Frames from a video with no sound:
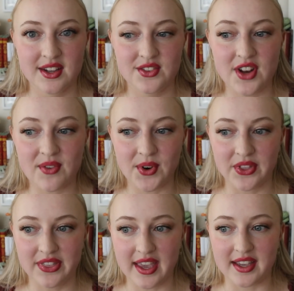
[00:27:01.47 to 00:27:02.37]
never
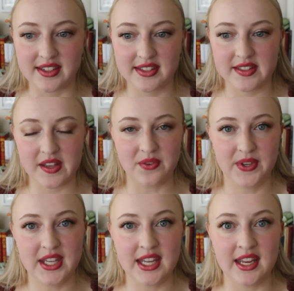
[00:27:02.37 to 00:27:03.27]
thinks if
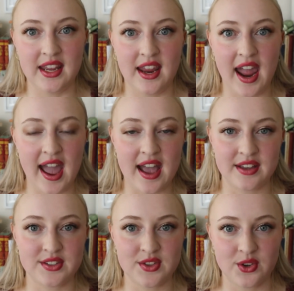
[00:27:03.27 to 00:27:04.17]
he
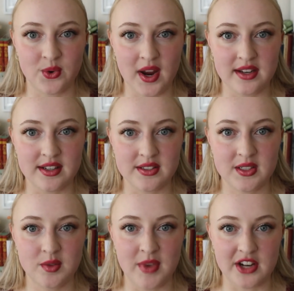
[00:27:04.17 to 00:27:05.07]
has the greatness
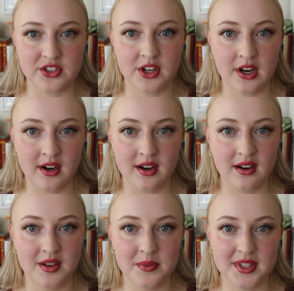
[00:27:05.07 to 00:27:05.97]
to match her.